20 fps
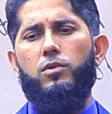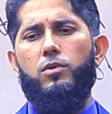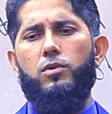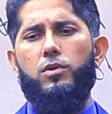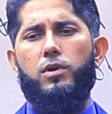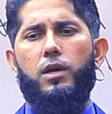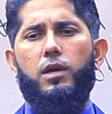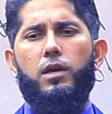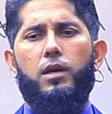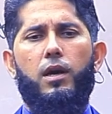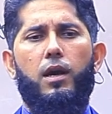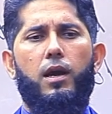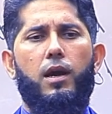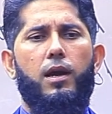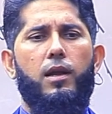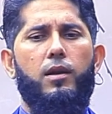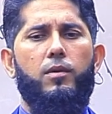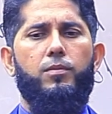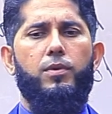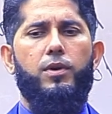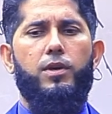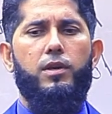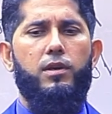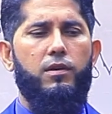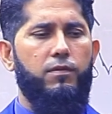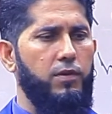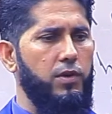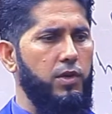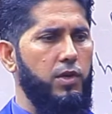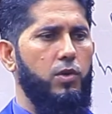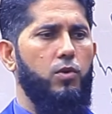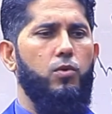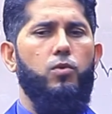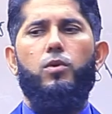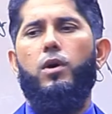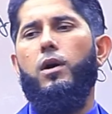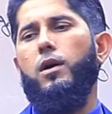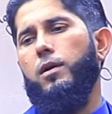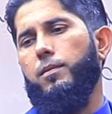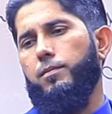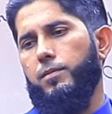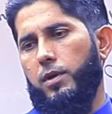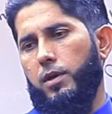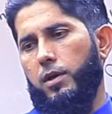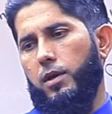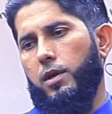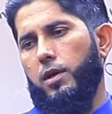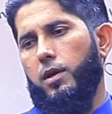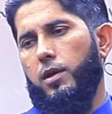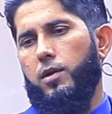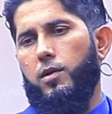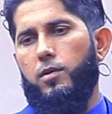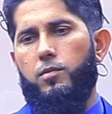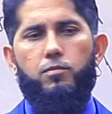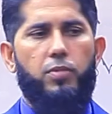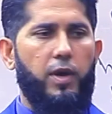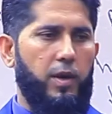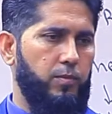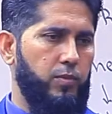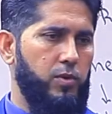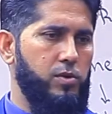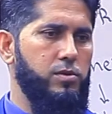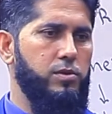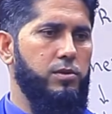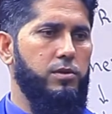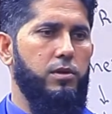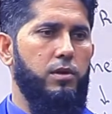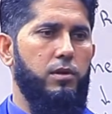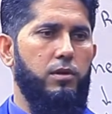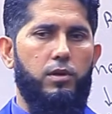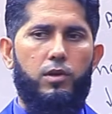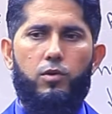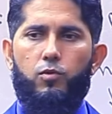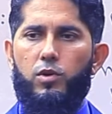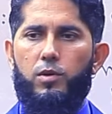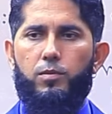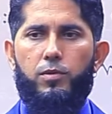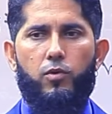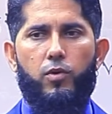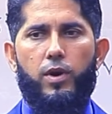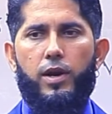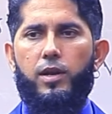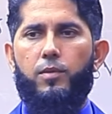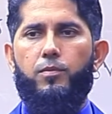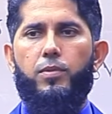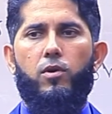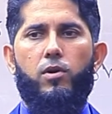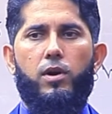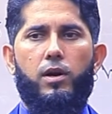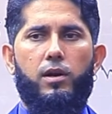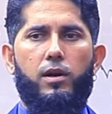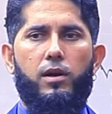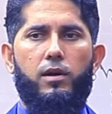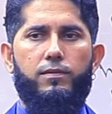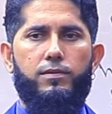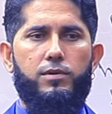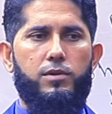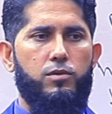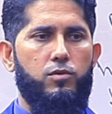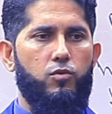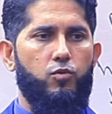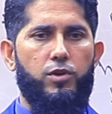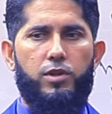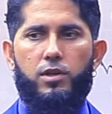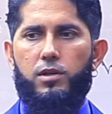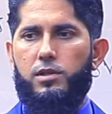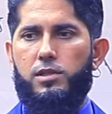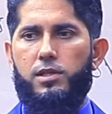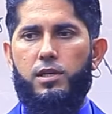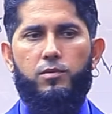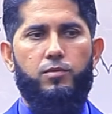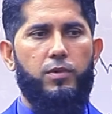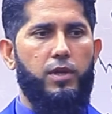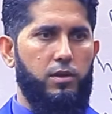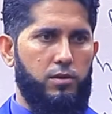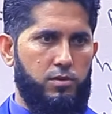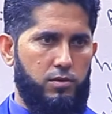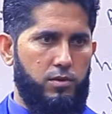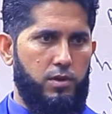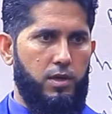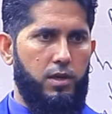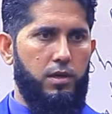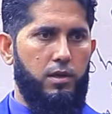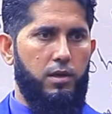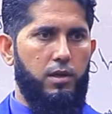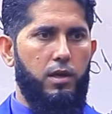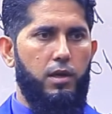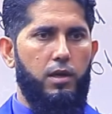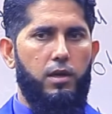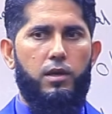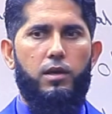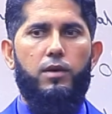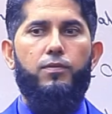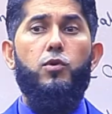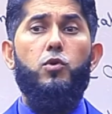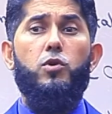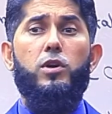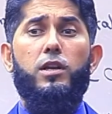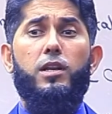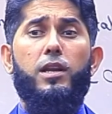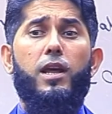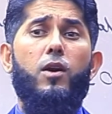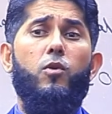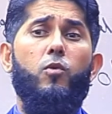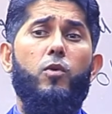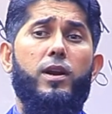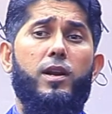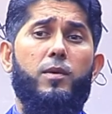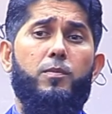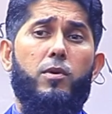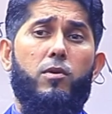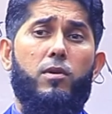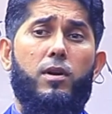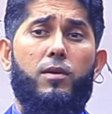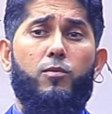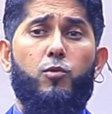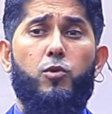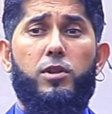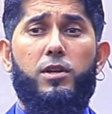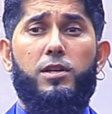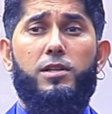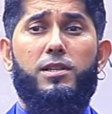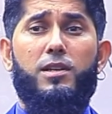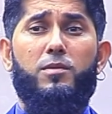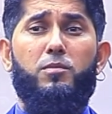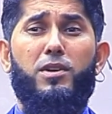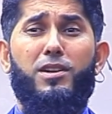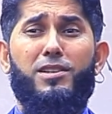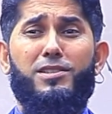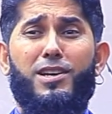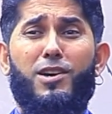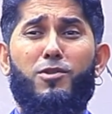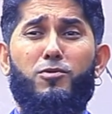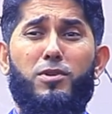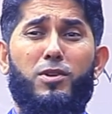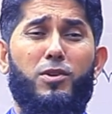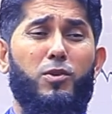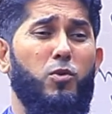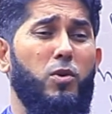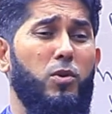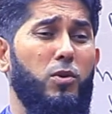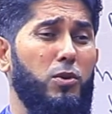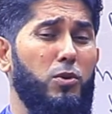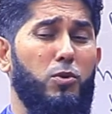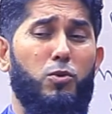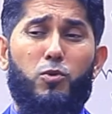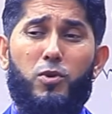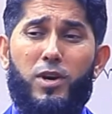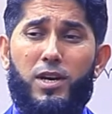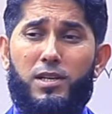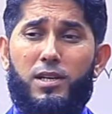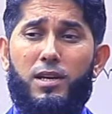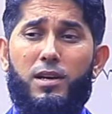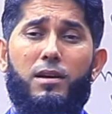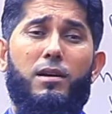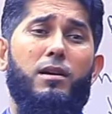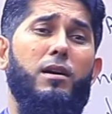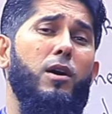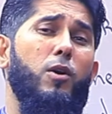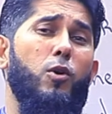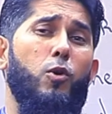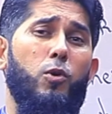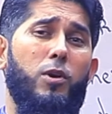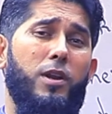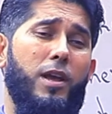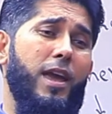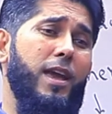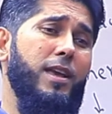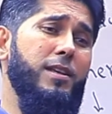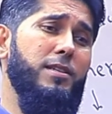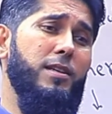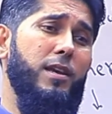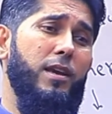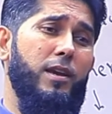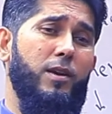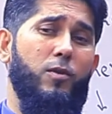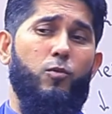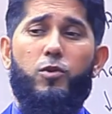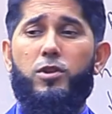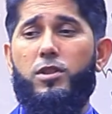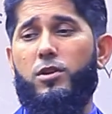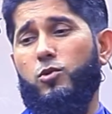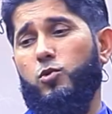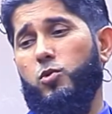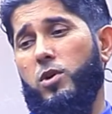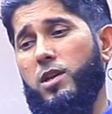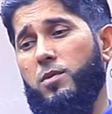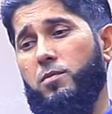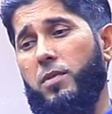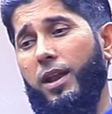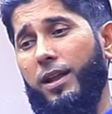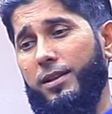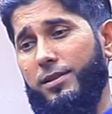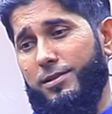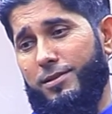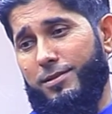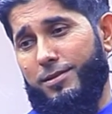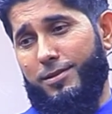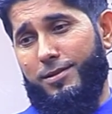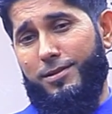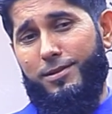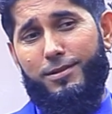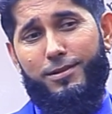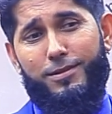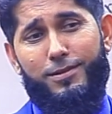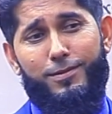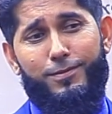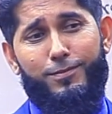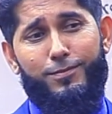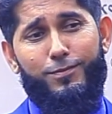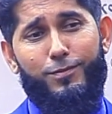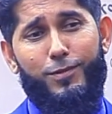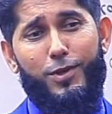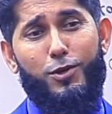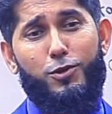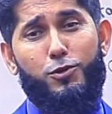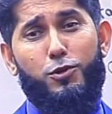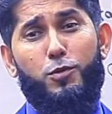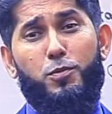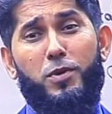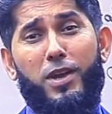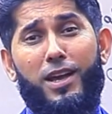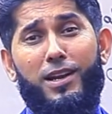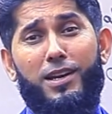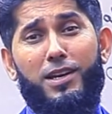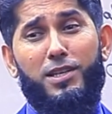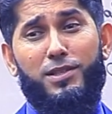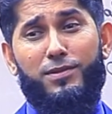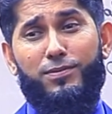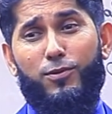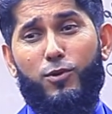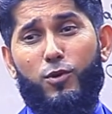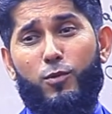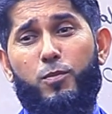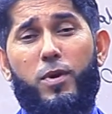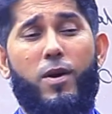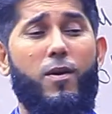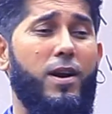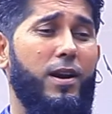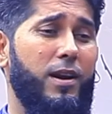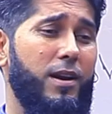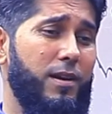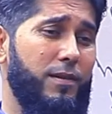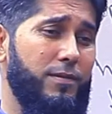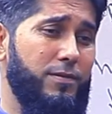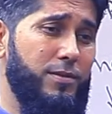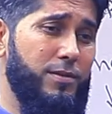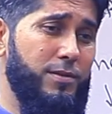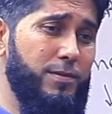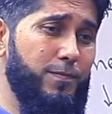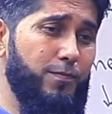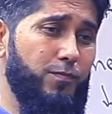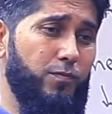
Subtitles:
okay, I'll be giving you papers, and you will be writing paragraphs within 10 minutes, okay? If you cannot write a paragraph within 10 minutes, how can you write a whole essay within 20 minutes? There should be at least 4 paragraphs